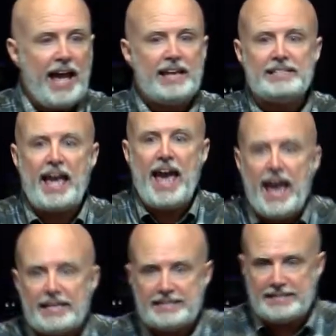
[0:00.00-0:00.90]
has
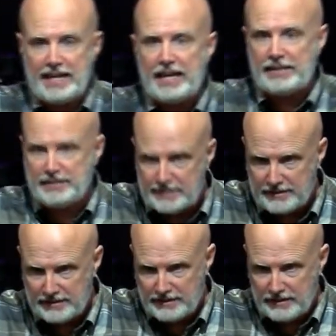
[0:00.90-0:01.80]

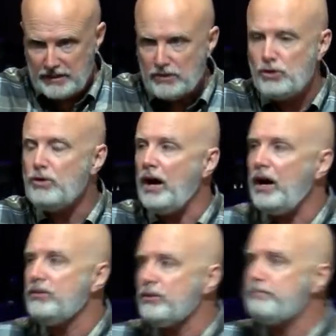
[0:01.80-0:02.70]
access to
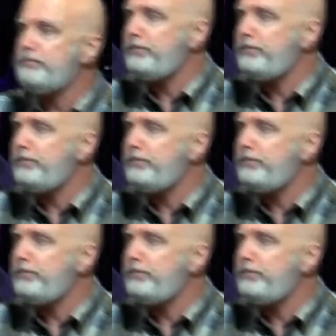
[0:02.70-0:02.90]
other